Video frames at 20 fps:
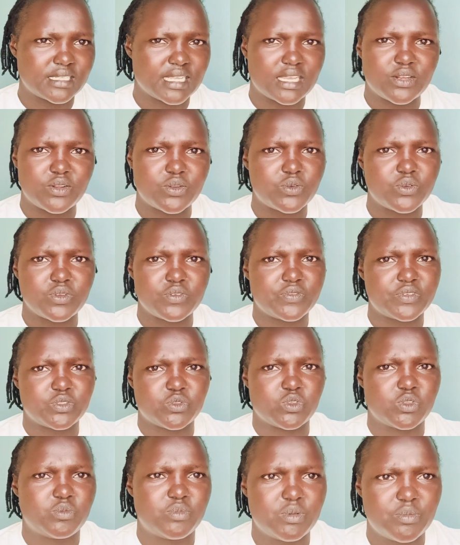I don't know if it
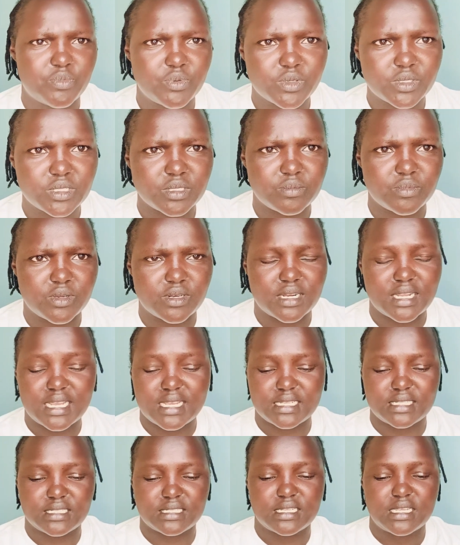will be possible,
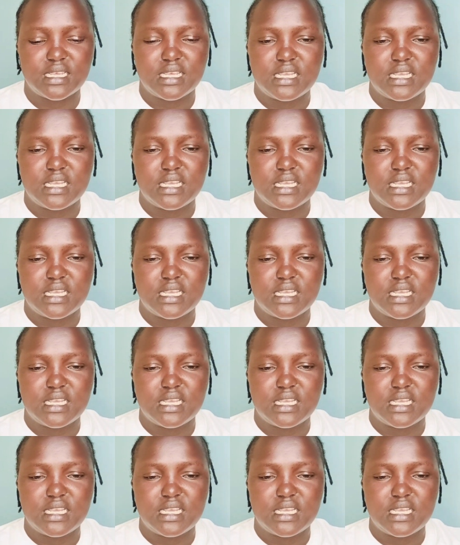guys.